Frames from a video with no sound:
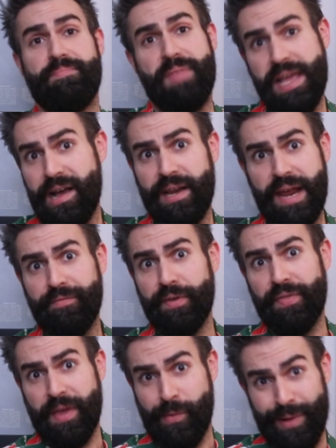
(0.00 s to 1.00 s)
They got
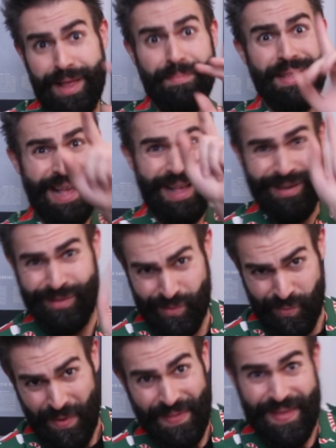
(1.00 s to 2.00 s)
everything. Well, let me tell you, there's
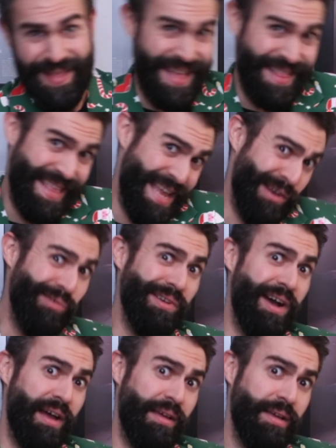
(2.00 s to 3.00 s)
one thing that they don't
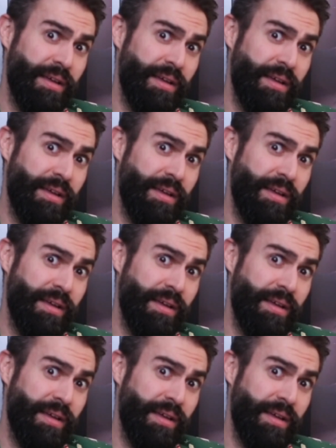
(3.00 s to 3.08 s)
got.